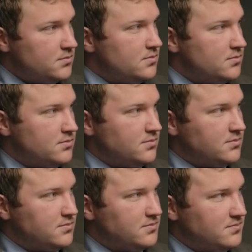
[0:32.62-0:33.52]

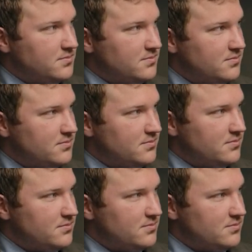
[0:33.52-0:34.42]

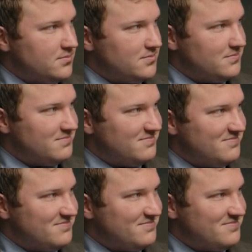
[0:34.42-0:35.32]

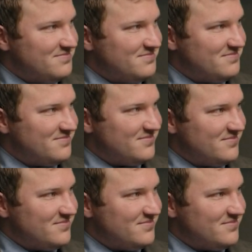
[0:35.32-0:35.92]
No words are spoken by the person on screen.